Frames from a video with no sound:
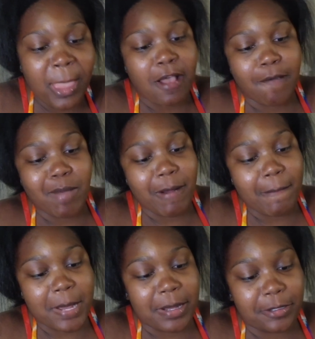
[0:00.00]
About a
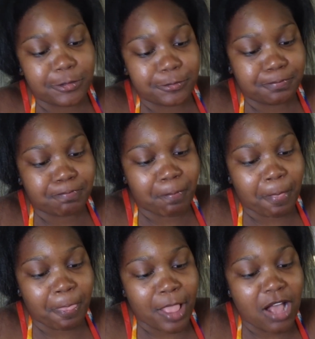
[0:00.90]
mile.
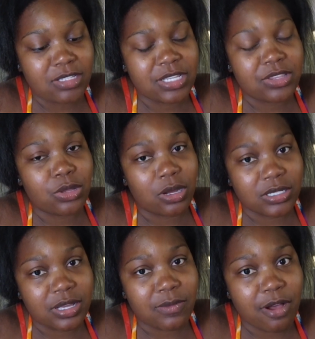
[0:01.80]
I'll say the
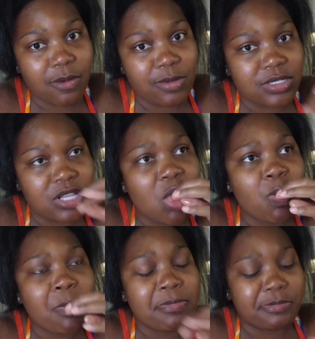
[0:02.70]
longest I walked was
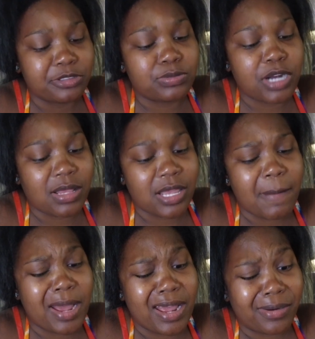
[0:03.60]
probably a
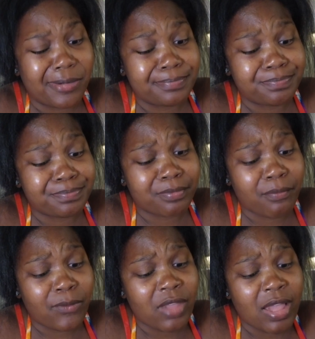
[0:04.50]
mile,
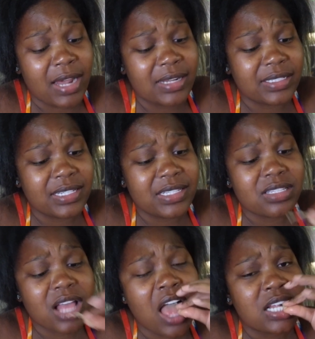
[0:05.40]
at least,
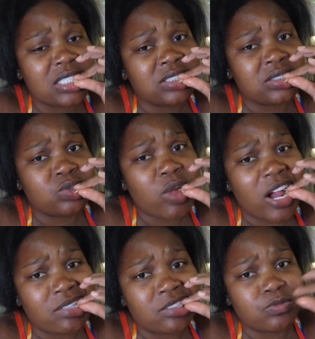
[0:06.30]

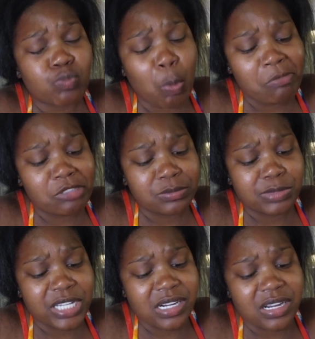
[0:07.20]
where the
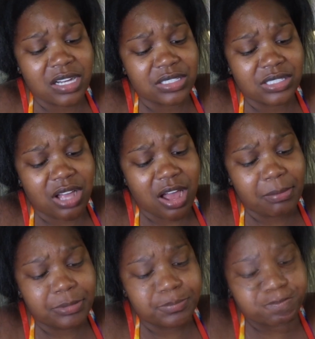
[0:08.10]
band
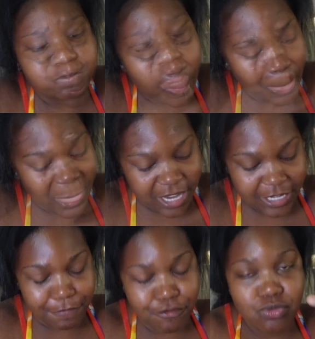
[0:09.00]
stopped. And
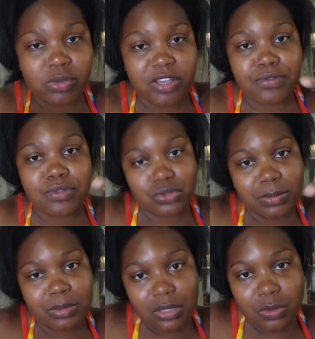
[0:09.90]
if you
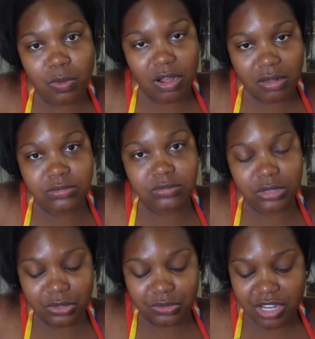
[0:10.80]
typically walk a
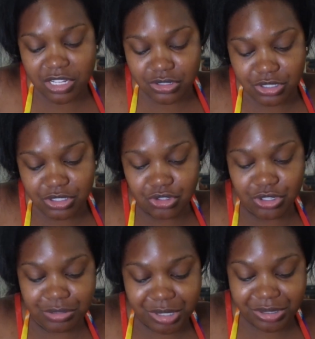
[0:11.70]
little faster, you're
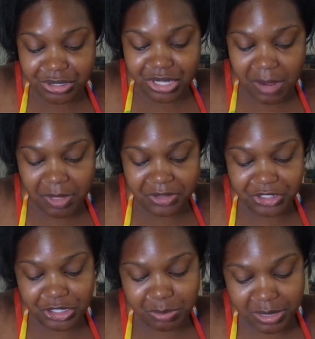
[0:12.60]
gonna beat the time that the
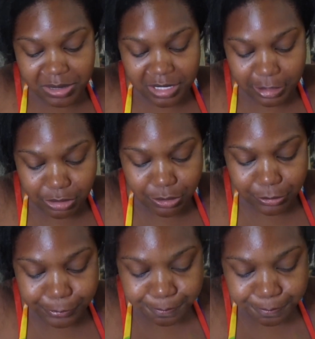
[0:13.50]
GPS gives you.